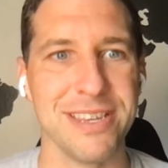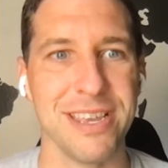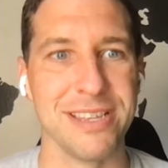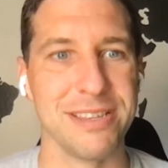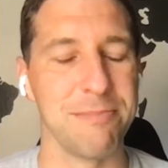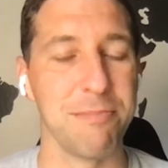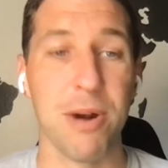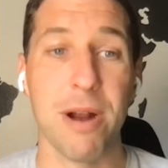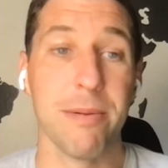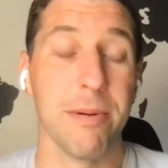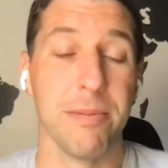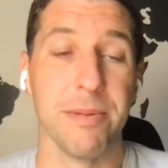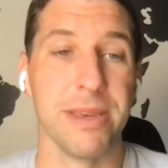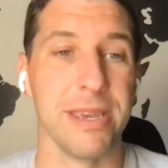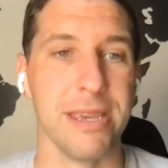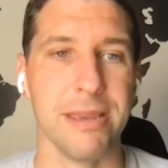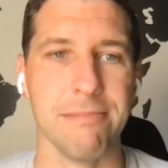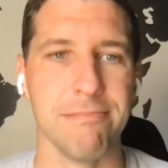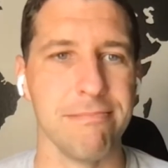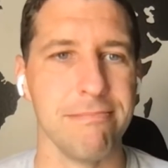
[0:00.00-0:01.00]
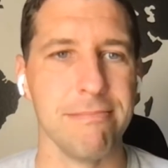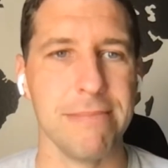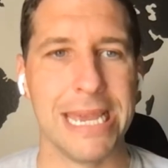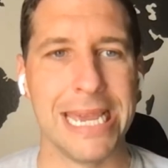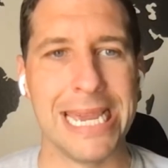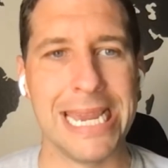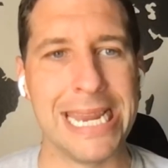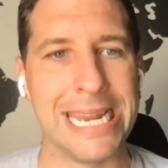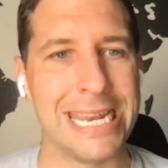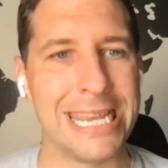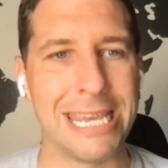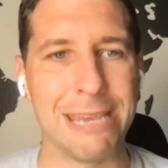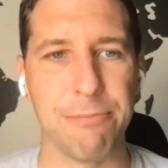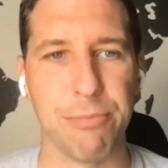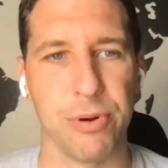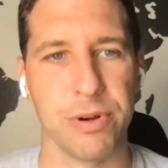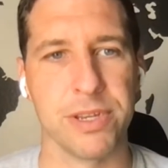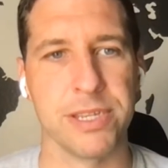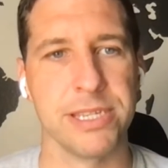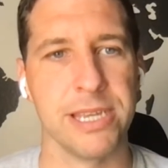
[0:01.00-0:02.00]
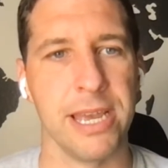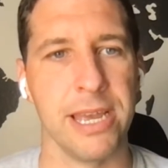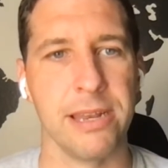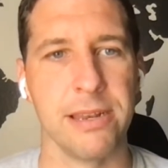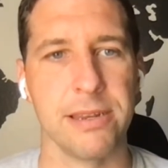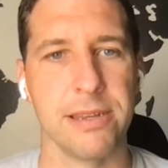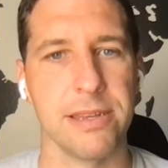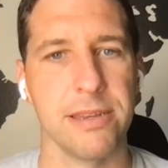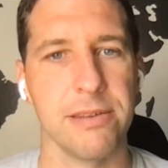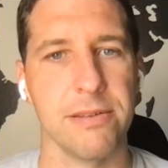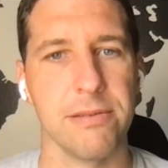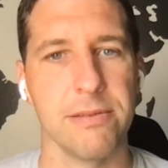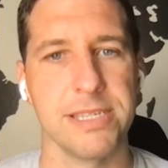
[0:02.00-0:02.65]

it's probably 80%,